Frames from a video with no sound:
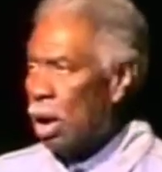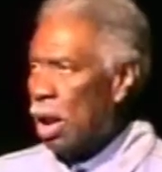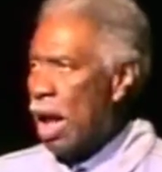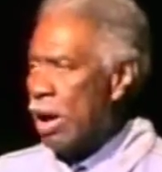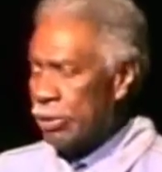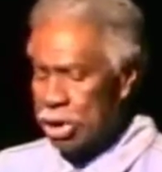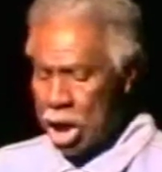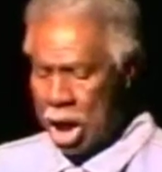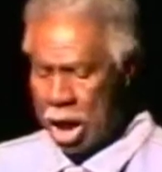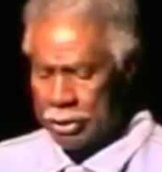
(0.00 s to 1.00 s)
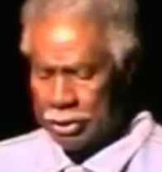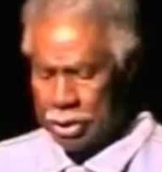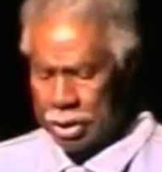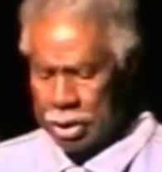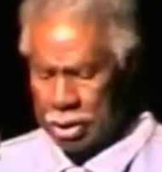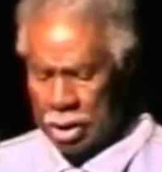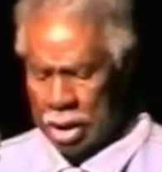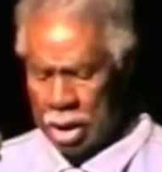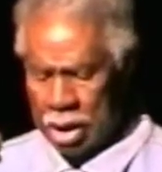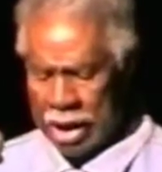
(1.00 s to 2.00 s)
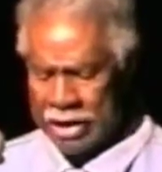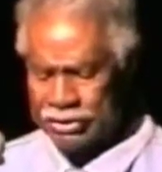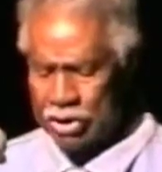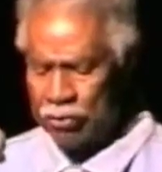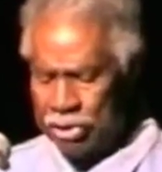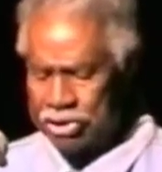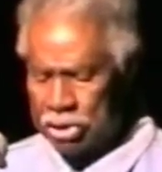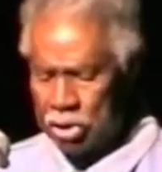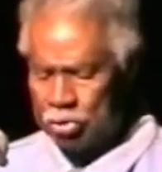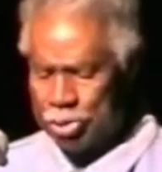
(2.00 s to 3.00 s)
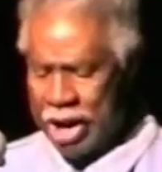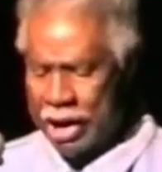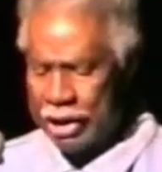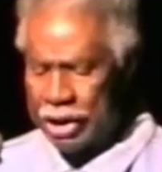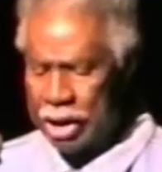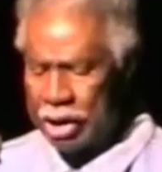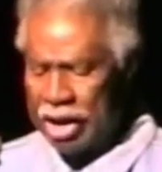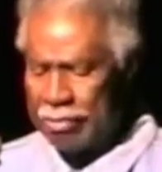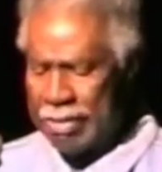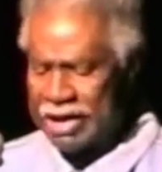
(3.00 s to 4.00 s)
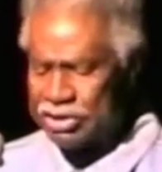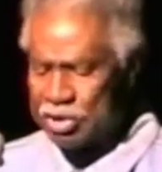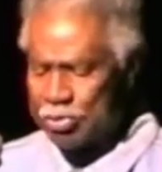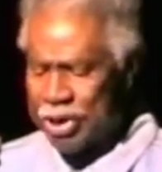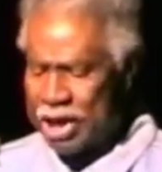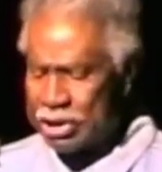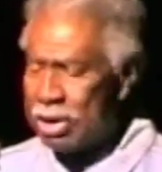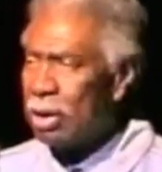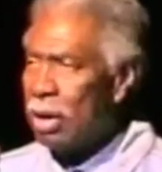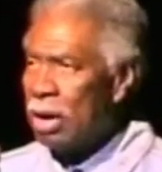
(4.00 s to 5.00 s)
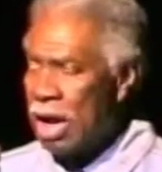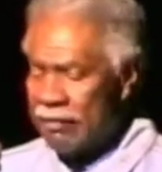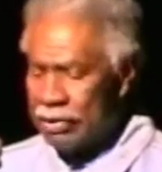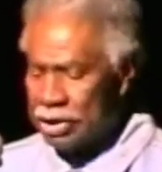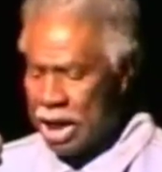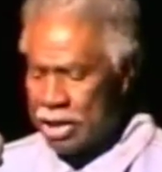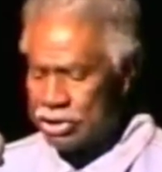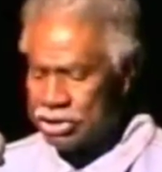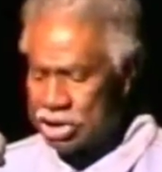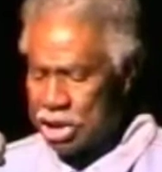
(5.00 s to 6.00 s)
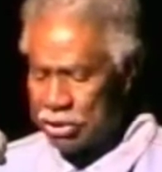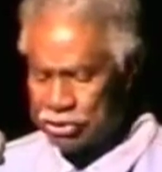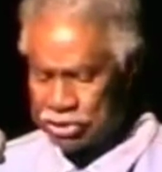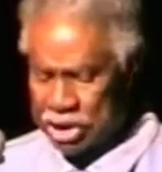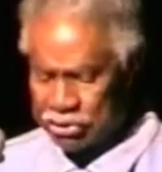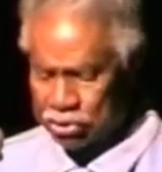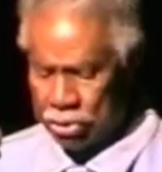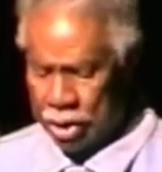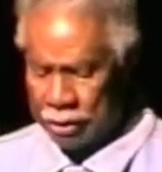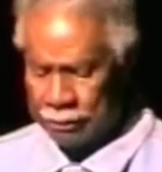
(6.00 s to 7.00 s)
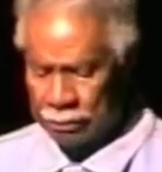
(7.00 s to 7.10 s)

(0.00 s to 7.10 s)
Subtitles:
I regard her as the original pioneer emancipator of the 19th century.